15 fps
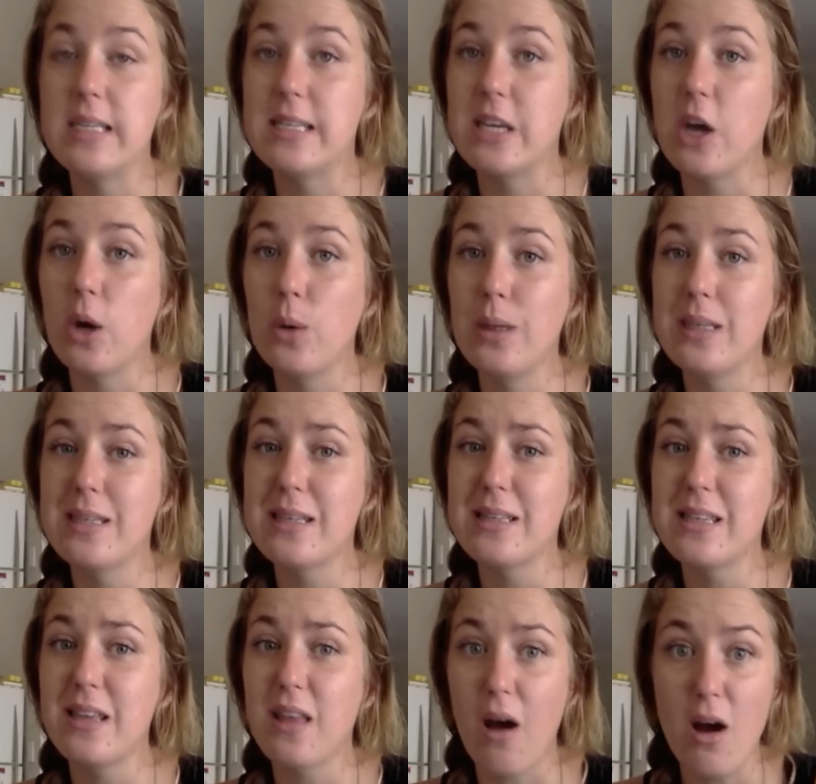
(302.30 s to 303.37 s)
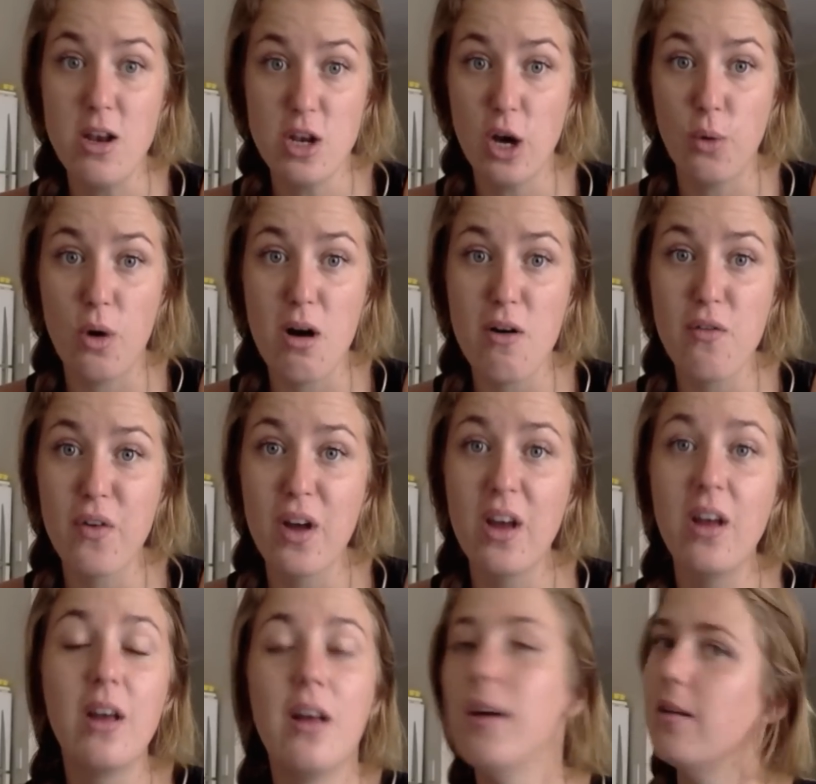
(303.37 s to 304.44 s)
is the only city that I know of
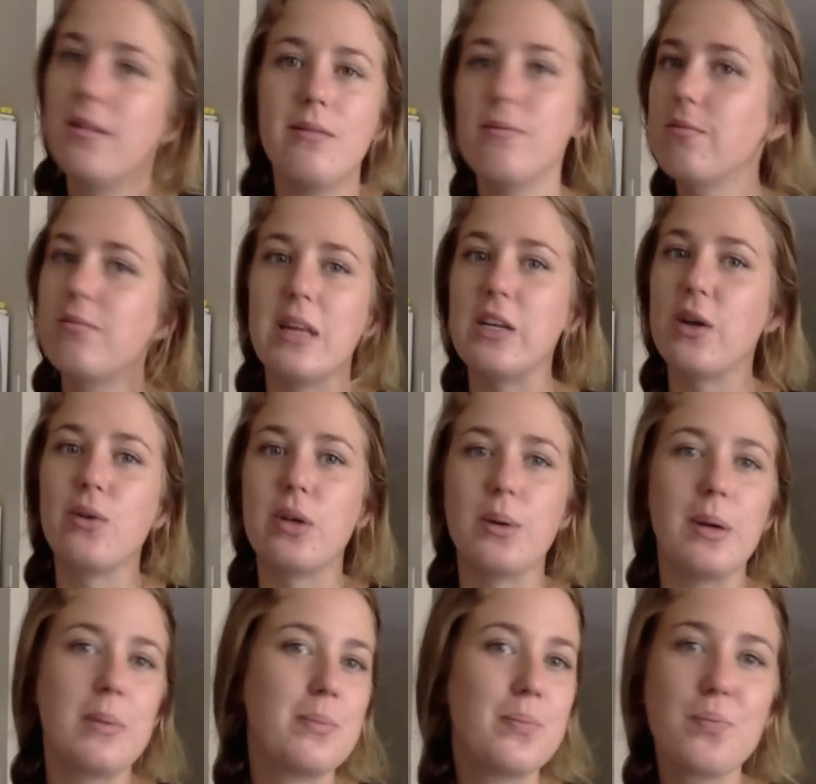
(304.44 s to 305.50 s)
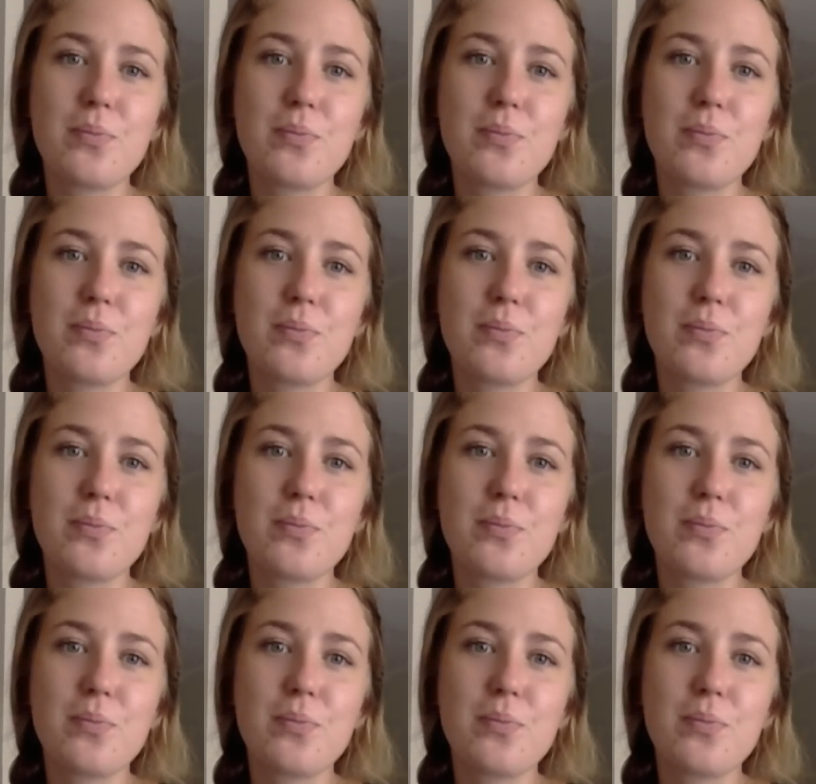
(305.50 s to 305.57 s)
they don't do it.